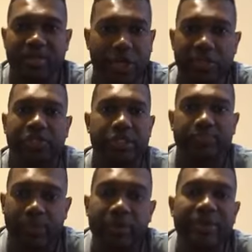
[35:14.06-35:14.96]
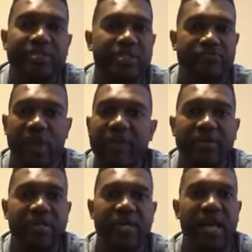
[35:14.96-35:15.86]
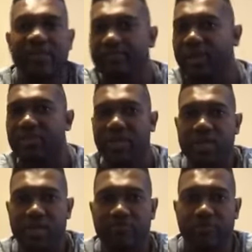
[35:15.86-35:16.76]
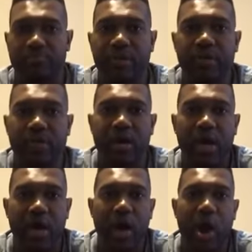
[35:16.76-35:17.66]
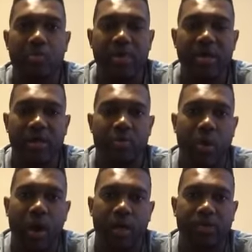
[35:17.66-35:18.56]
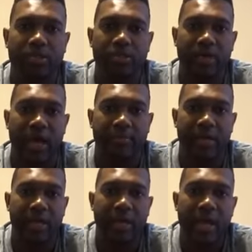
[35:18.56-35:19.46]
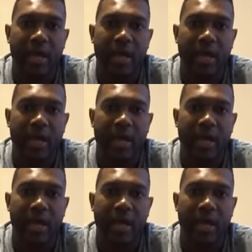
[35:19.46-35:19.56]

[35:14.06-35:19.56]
church experience. It's for everyday life, man. Thank you for being uh, obedient. Walk into that, man.